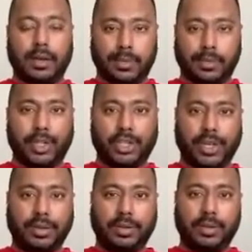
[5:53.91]

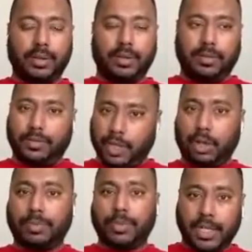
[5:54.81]
pitching for the
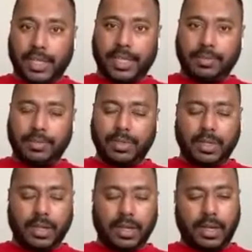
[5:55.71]
top 20 teams
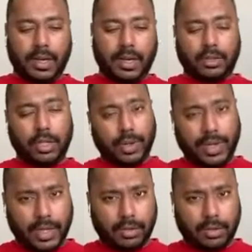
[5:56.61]
on the
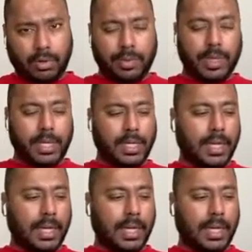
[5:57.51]
28th of November.